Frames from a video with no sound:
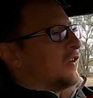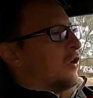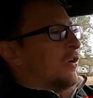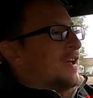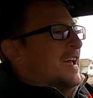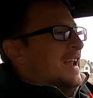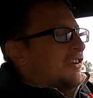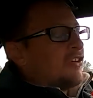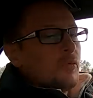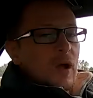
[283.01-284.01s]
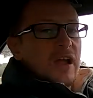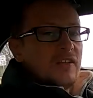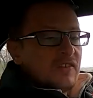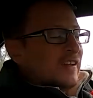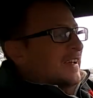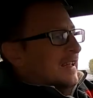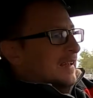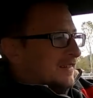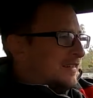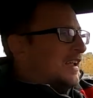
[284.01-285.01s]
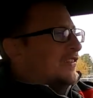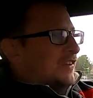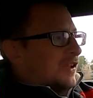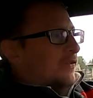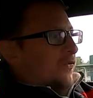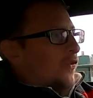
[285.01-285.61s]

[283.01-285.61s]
So it actually rides decent